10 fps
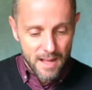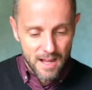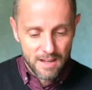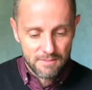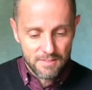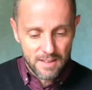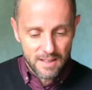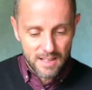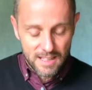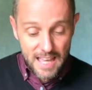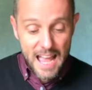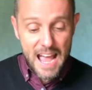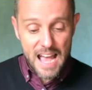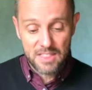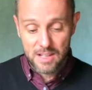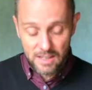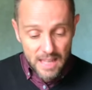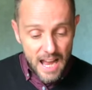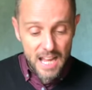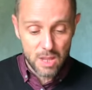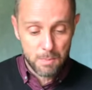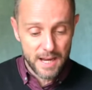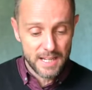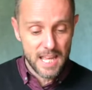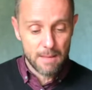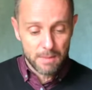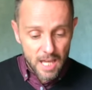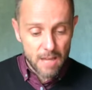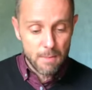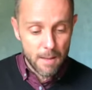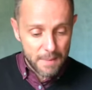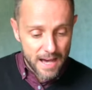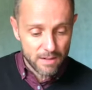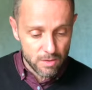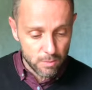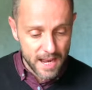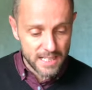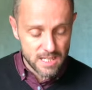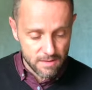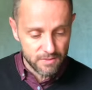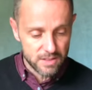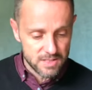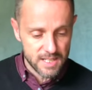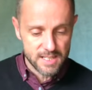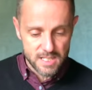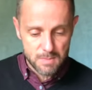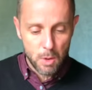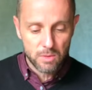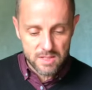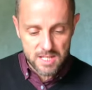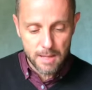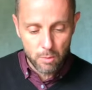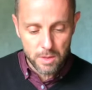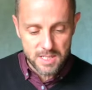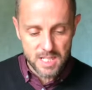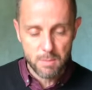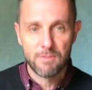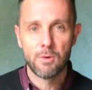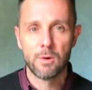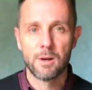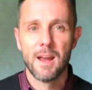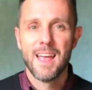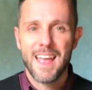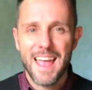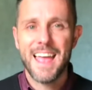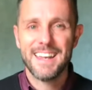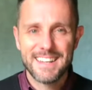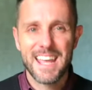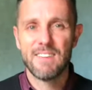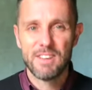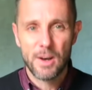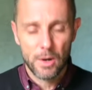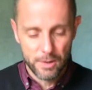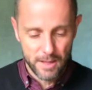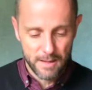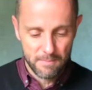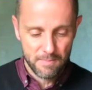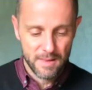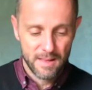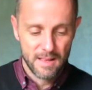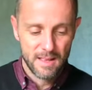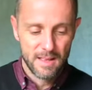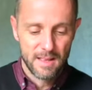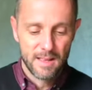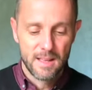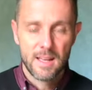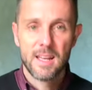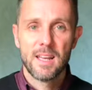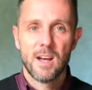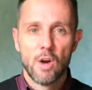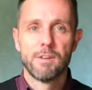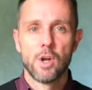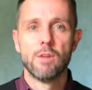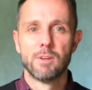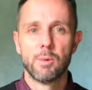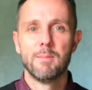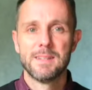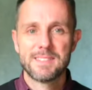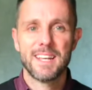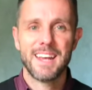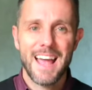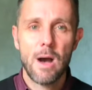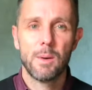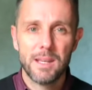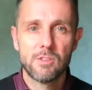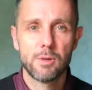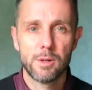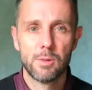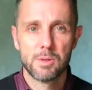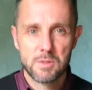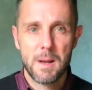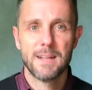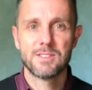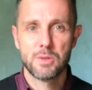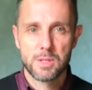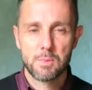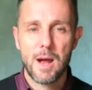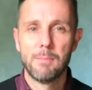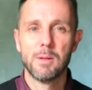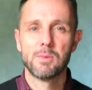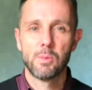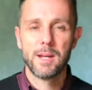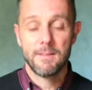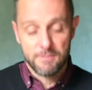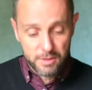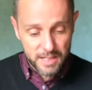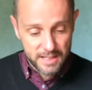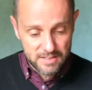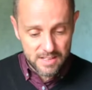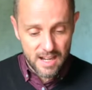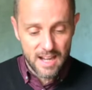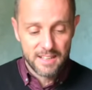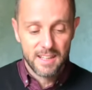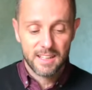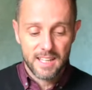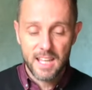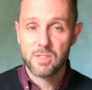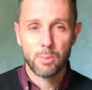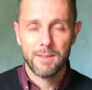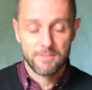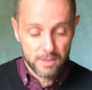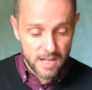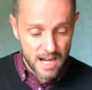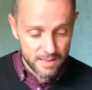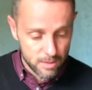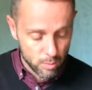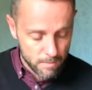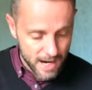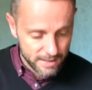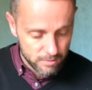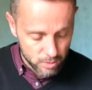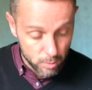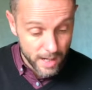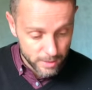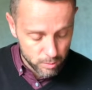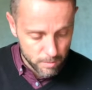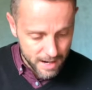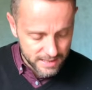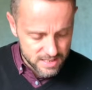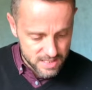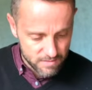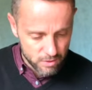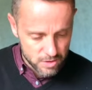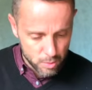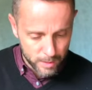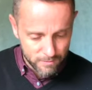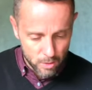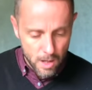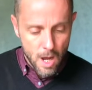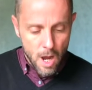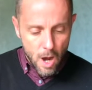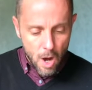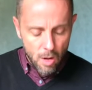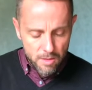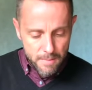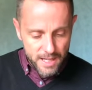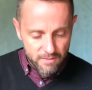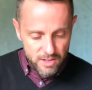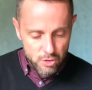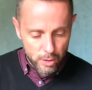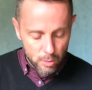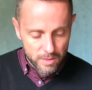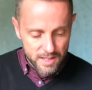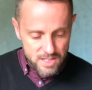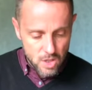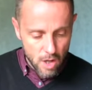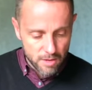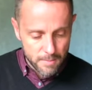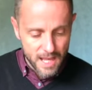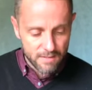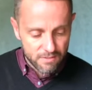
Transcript: of Gath, Goliath by name, came up out of the ranks of the Philistines and spoke the same words as before, and David heard him. Over and over, we've been seeing how Israel responds to its problems when it forgets God. In case we've forgotten, the writer reminds us in verse 24, all the men of Israel, when they saw the man,